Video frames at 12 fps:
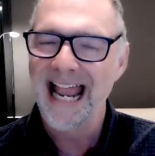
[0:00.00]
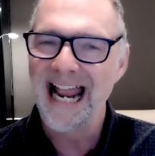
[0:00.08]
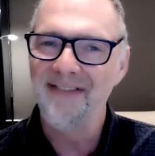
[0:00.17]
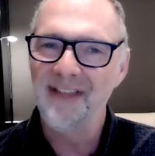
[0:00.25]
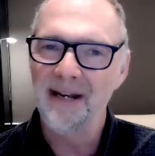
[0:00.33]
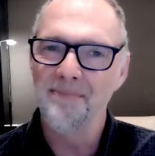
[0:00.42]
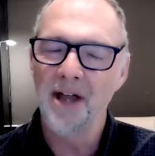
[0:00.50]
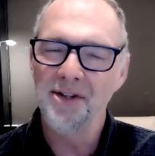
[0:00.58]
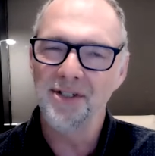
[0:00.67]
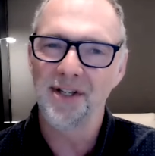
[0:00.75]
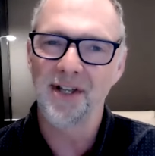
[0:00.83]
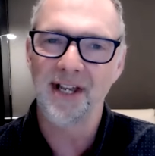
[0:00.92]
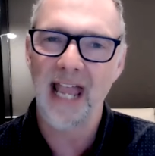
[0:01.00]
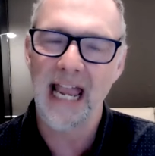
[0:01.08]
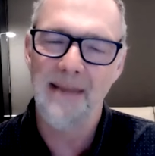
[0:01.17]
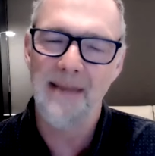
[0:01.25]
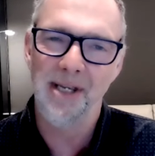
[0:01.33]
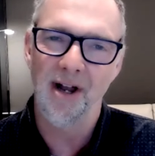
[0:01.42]
And then most of the
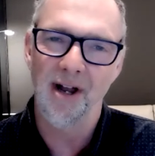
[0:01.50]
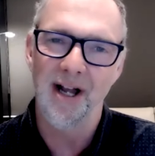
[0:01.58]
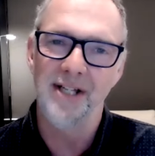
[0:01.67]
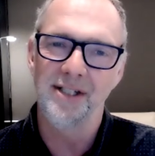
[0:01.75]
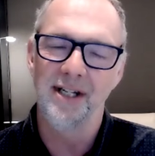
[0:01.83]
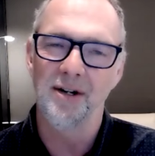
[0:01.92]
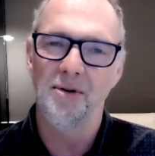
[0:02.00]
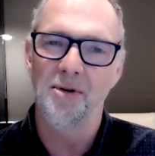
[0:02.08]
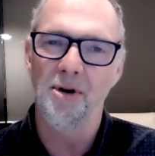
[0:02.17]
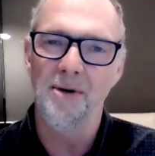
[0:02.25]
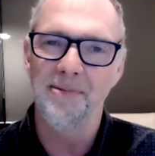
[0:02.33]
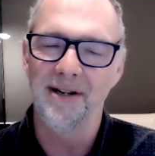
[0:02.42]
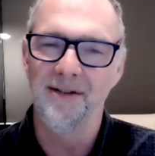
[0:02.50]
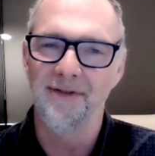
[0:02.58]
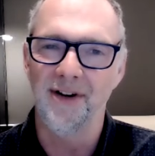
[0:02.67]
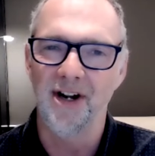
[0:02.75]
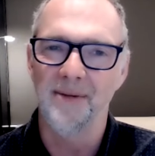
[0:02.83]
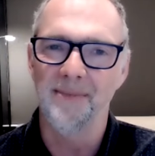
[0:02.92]
KPIs in a corporate
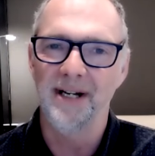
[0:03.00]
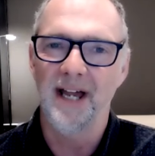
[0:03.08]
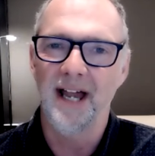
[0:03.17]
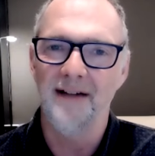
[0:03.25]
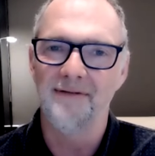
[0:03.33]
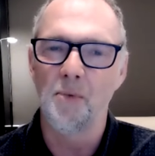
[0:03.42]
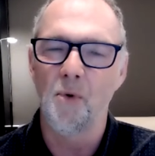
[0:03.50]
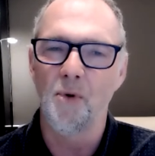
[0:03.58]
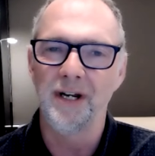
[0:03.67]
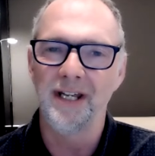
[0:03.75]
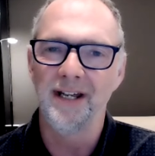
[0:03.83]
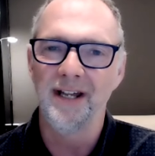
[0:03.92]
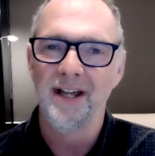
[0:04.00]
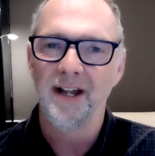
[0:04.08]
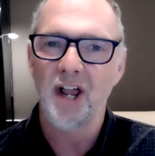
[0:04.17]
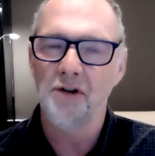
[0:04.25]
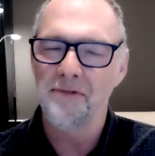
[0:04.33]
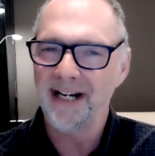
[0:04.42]
environment are rewarding
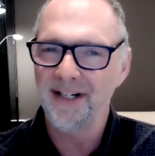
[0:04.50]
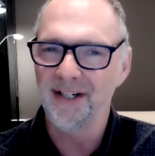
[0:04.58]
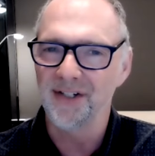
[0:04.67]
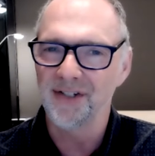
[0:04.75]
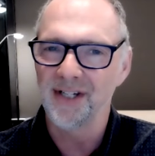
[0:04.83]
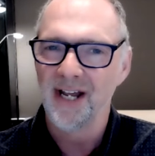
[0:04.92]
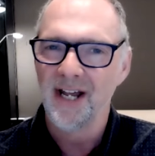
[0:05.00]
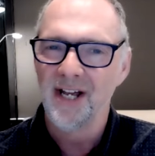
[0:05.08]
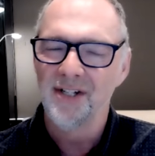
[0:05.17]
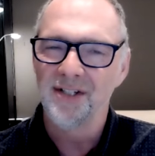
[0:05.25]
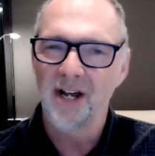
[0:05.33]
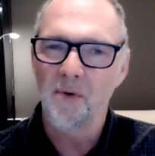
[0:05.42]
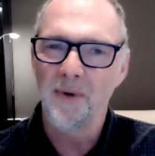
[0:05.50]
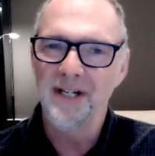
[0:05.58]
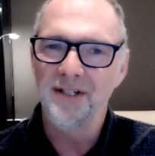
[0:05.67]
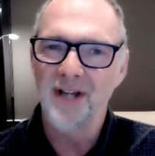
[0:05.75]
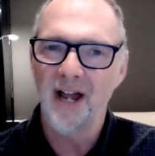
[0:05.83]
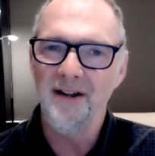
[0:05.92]
correctness. So we
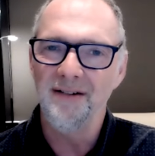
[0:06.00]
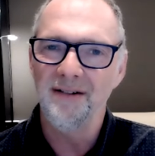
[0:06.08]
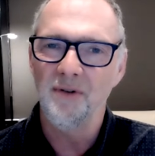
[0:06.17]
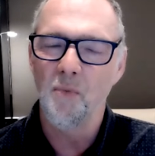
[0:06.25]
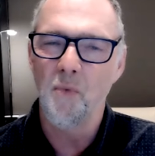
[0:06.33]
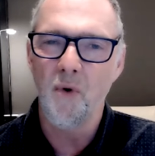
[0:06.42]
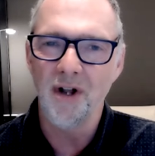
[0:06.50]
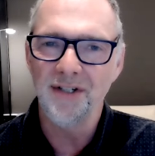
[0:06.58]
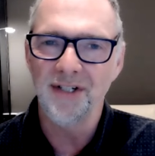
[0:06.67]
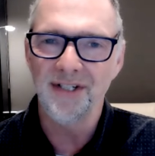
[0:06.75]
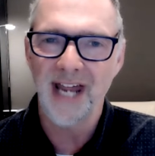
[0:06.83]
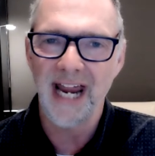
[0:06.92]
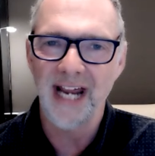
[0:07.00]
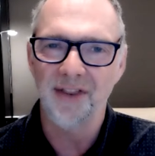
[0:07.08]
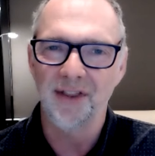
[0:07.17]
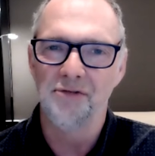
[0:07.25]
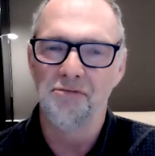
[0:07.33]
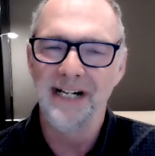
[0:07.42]
don't want to
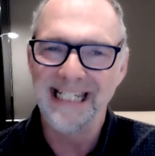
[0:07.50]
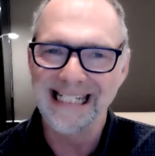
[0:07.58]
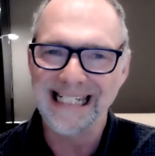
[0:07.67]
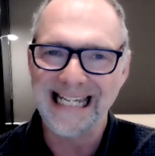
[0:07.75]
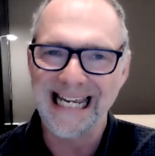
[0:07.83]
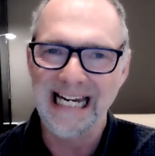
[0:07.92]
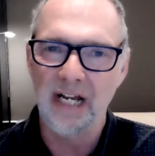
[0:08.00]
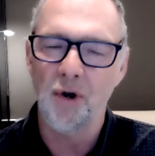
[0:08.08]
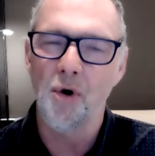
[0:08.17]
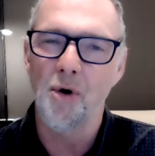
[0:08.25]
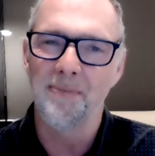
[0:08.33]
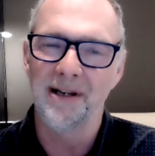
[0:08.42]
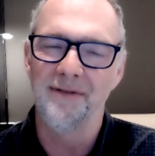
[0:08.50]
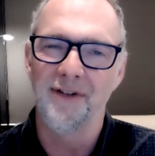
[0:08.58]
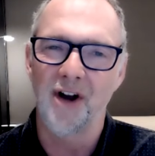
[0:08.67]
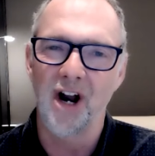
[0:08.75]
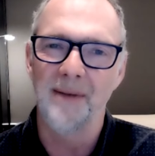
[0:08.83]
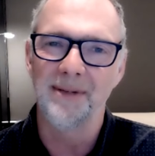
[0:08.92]
take the risk in a corporate
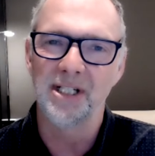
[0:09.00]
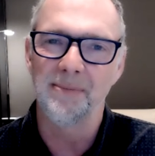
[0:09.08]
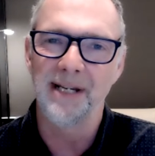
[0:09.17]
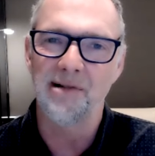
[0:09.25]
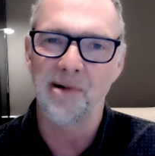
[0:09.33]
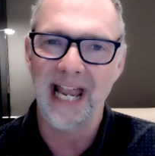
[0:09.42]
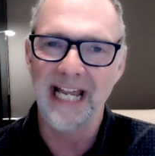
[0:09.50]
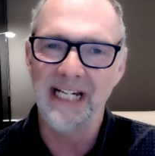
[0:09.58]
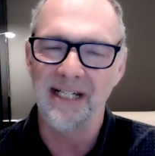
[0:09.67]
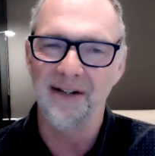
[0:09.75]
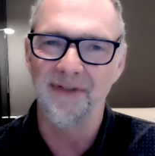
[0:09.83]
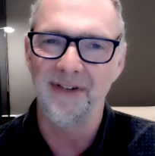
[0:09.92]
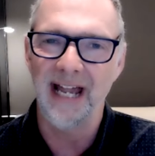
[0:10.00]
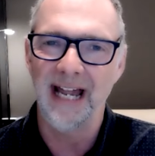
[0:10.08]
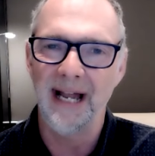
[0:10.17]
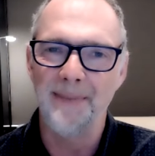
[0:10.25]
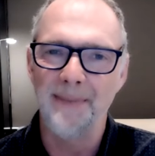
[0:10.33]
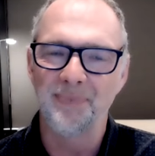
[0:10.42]
environment to be creative.
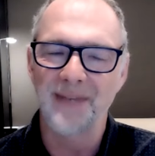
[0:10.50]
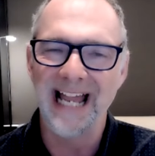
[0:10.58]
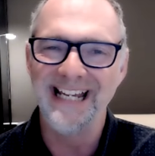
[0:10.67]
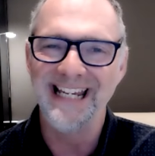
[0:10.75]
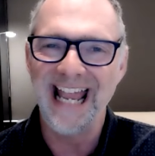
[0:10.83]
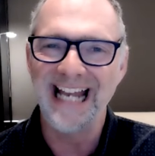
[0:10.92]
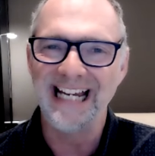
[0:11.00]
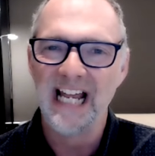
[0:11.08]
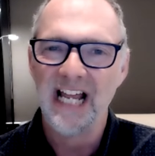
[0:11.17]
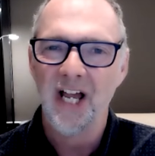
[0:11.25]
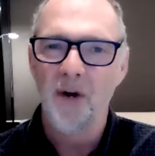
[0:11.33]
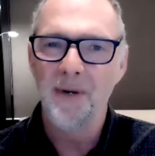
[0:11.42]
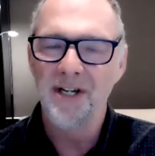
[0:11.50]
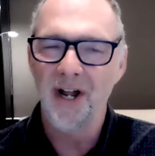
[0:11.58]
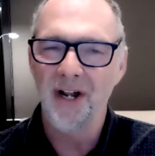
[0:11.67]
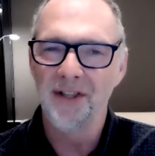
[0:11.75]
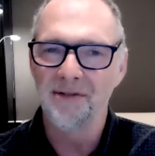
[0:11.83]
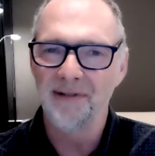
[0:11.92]
Um, and yet we
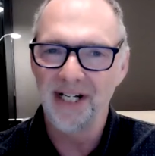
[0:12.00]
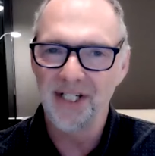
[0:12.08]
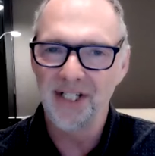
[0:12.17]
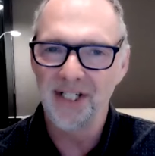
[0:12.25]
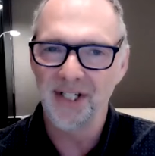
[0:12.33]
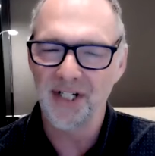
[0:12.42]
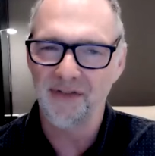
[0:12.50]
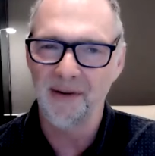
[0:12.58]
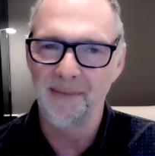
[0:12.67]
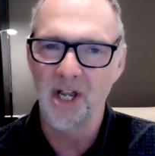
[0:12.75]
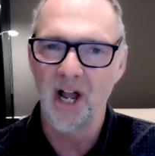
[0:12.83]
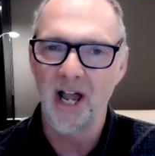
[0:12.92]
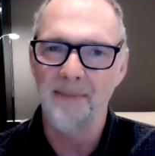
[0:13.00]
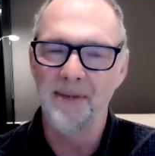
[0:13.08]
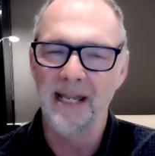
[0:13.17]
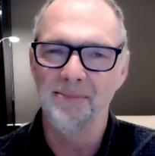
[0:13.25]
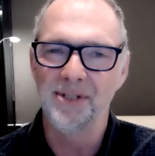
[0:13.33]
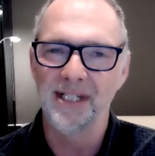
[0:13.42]
know the research from the
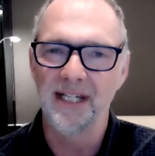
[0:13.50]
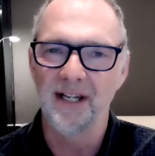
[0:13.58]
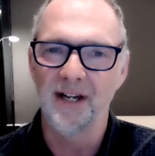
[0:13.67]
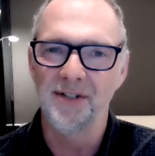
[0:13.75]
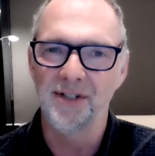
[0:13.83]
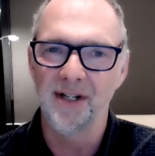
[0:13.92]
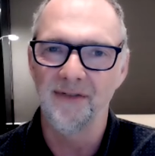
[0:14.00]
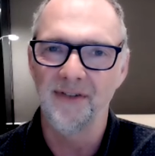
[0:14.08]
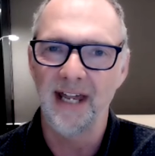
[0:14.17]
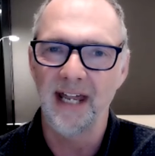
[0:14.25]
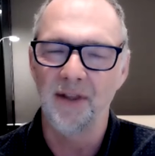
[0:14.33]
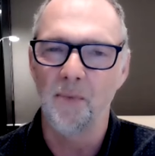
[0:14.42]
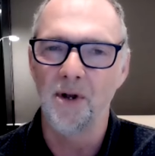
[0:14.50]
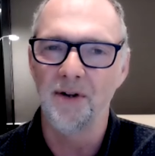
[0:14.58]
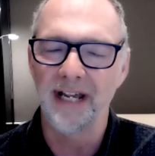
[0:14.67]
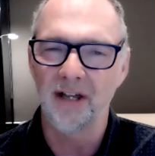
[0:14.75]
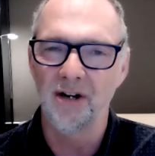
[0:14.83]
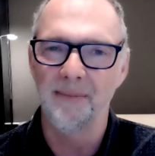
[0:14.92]
IBM CEO survey and the World
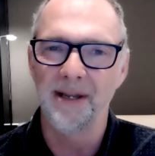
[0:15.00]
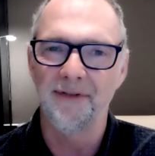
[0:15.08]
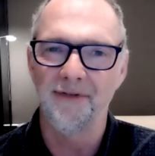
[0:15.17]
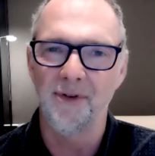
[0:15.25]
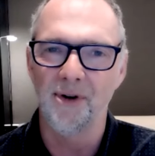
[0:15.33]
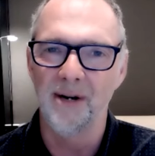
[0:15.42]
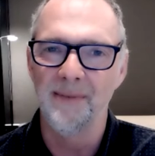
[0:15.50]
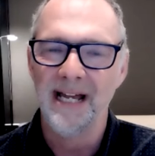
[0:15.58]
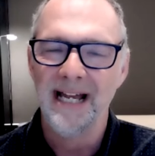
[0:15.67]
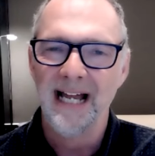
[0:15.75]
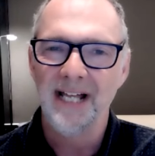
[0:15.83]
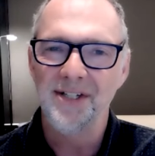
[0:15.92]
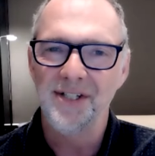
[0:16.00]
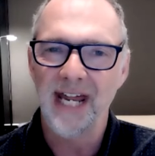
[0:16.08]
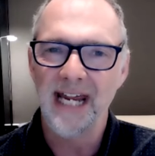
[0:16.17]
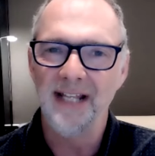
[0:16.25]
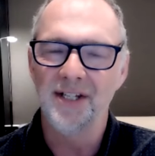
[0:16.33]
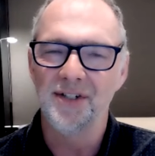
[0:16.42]
Economic Forum are
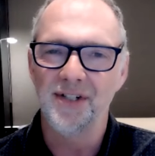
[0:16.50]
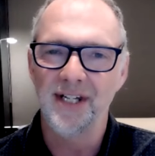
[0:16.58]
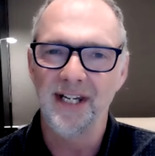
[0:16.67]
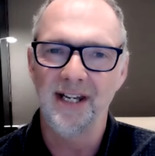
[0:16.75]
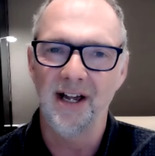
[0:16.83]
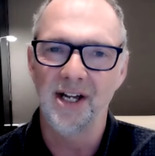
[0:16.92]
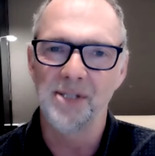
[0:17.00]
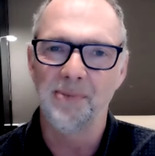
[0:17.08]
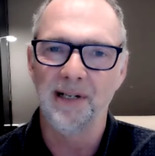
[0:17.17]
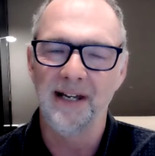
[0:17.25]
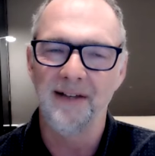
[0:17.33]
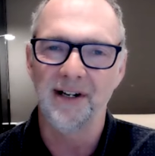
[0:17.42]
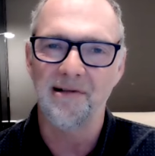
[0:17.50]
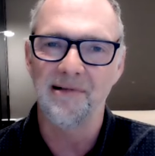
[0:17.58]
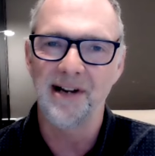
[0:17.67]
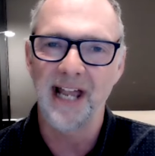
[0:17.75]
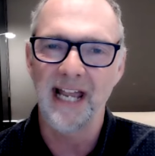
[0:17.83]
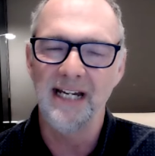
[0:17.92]
saying that CEOs believe that
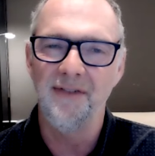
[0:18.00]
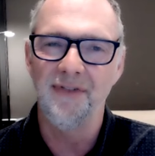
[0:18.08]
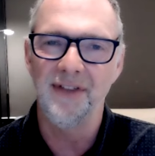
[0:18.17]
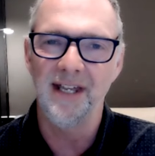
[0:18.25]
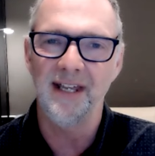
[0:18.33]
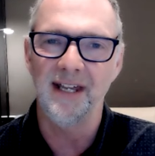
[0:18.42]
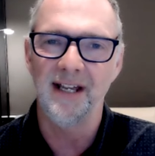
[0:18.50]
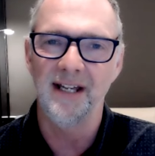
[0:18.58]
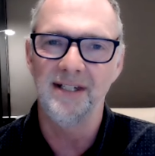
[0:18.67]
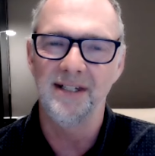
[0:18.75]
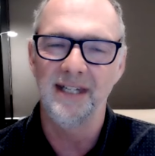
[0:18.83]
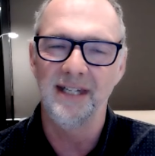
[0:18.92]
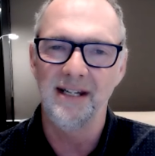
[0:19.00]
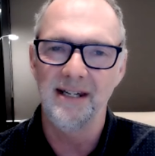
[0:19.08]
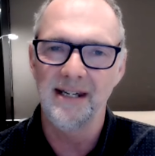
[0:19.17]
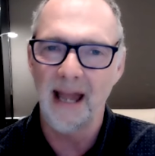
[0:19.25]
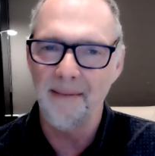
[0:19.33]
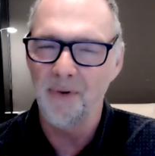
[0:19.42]
creative thinking is the
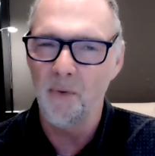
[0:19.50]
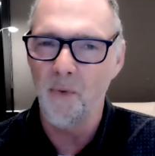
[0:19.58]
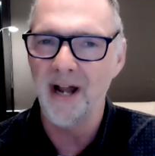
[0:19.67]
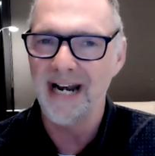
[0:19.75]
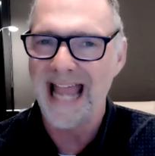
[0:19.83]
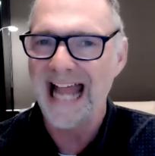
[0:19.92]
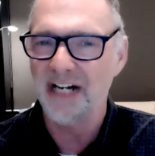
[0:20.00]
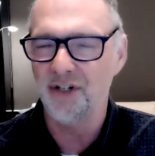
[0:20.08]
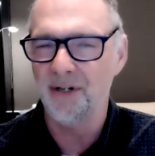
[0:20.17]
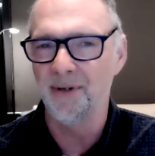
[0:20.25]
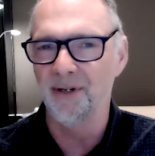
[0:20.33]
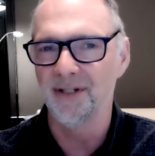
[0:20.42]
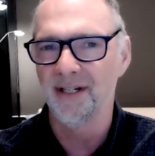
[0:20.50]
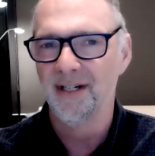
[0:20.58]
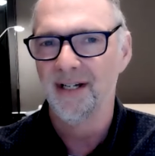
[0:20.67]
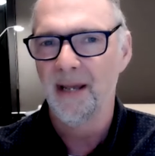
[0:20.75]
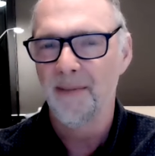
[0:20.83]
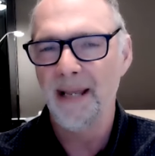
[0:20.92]
number one attribute
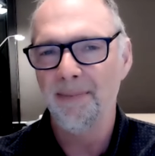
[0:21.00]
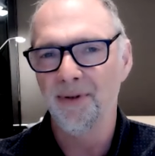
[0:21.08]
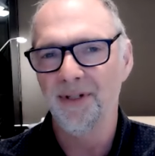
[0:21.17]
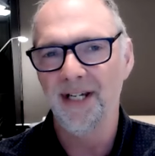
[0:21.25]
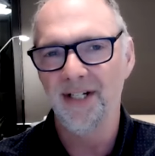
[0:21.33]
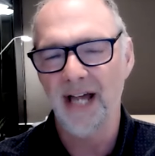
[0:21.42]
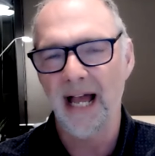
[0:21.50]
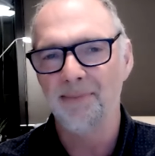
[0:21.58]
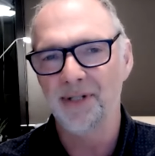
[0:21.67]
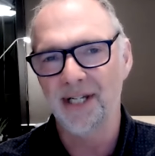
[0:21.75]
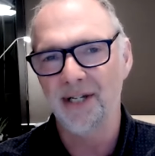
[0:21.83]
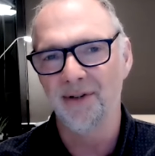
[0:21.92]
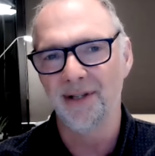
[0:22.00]
people need to upskill